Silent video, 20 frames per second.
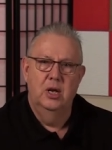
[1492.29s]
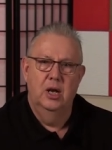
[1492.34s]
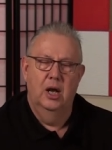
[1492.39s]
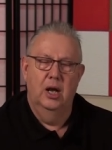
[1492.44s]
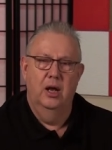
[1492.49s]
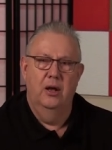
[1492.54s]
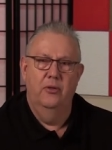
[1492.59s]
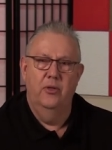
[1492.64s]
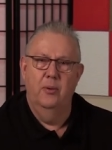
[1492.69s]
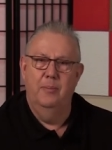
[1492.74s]

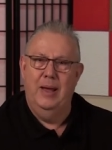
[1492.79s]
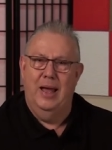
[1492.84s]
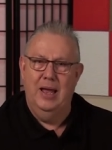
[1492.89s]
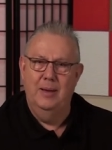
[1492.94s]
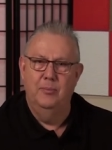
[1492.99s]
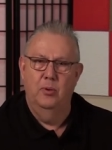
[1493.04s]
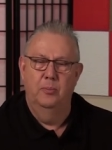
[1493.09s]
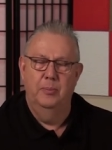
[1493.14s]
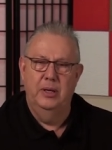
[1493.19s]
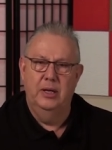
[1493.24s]
uh, the
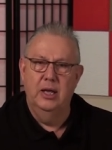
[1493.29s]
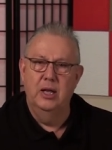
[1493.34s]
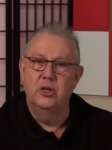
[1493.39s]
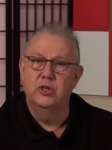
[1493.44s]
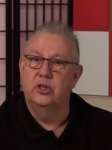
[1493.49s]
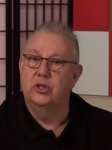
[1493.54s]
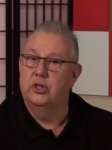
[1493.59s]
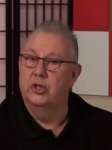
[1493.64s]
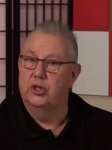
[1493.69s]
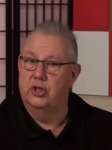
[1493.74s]
Bible
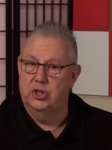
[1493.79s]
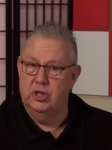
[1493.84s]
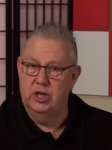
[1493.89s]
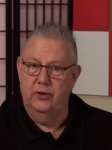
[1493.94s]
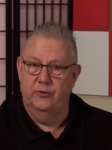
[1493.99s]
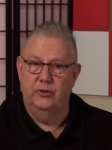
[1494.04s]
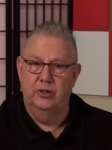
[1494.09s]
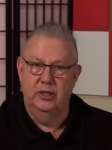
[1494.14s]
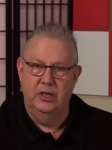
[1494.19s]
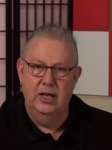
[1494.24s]
begins to
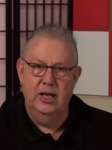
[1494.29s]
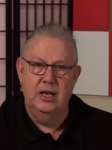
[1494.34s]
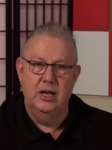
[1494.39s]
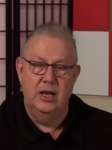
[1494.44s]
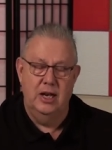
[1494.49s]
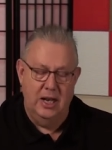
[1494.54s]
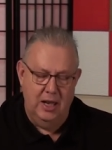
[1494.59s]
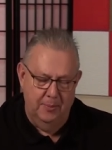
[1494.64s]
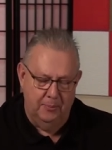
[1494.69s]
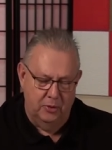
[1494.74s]
shift again
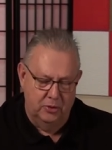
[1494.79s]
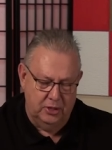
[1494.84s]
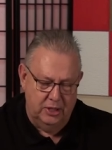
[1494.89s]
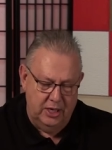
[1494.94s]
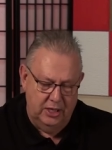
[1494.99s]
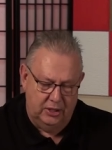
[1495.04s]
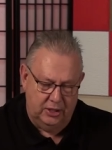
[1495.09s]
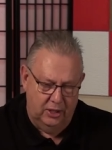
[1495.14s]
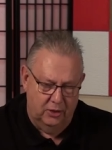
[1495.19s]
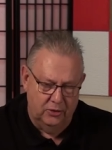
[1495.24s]
in Hebrews,
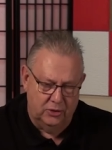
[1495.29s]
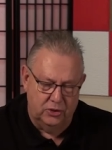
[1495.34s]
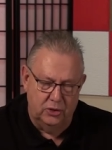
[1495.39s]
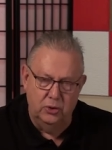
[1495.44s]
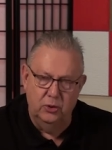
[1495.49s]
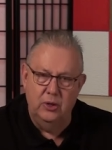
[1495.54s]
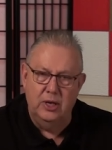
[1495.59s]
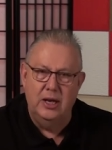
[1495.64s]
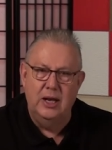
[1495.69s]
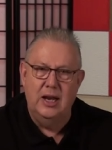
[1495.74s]
and he tells
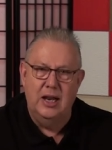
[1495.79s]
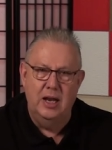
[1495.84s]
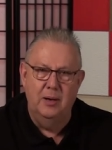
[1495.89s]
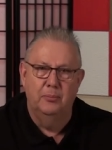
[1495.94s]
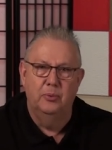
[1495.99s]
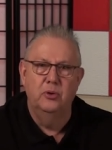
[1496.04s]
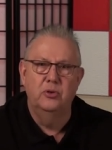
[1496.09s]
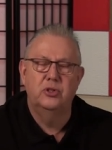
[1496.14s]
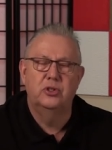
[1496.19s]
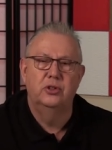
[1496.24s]
you in
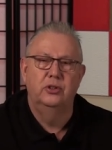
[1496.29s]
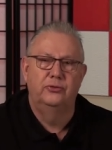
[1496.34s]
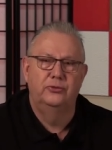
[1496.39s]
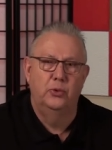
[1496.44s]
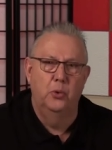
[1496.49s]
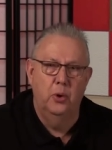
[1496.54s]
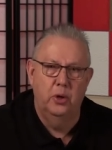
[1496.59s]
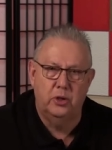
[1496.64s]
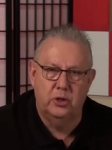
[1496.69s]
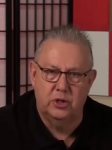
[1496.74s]
Hebrews, the
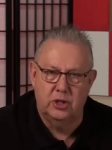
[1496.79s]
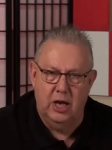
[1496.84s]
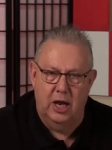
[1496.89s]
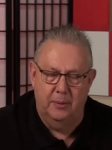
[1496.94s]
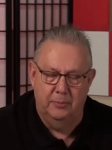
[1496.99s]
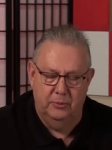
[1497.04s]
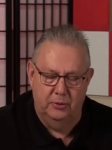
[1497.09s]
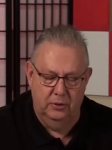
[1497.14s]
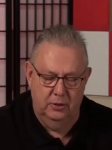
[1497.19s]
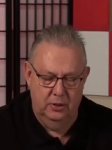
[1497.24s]
fourth
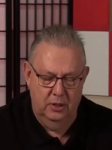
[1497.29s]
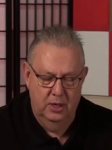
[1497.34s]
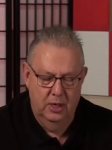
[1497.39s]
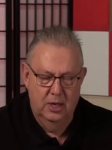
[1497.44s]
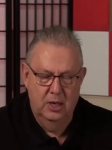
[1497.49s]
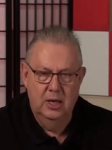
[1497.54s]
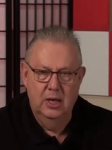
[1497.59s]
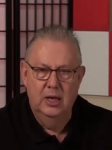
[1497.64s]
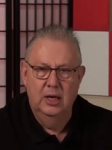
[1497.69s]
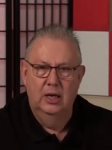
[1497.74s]
chapter,
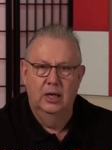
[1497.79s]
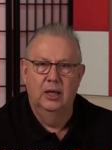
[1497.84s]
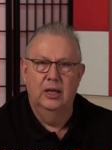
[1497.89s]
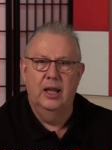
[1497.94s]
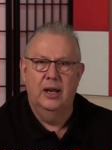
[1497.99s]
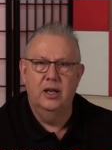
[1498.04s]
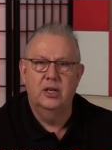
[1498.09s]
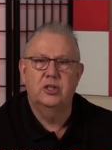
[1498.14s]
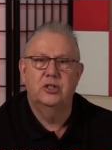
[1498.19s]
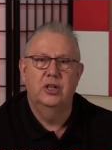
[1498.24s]

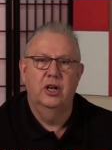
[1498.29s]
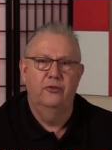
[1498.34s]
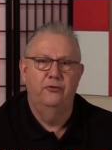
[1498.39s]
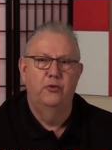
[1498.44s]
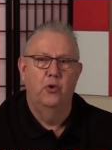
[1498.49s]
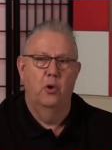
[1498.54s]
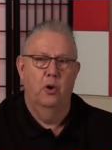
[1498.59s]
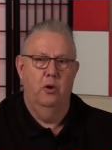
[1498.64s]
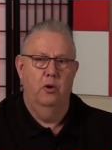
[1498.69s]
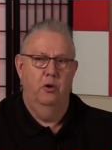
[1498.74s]
let us
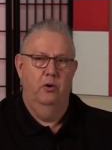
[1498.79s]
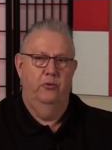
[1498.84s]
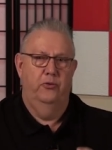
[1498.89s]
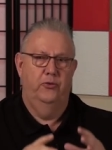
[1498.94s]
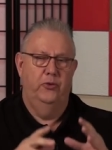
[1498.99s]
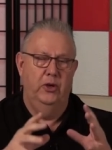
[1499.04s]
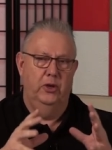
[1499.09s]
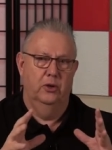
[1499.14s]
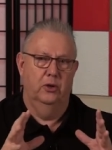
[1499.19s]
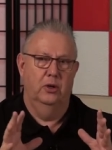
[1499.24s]
therefore
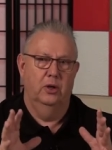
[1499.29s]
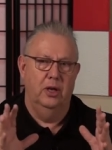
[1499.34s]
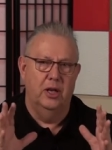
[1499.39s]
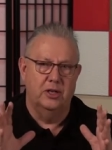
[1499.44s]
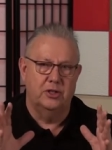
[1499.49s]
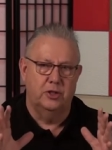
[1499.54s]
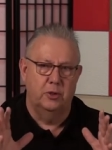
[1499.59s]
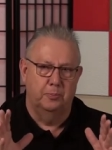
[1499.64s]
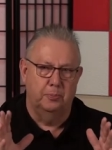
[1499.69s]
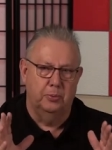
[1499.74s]
fear lest a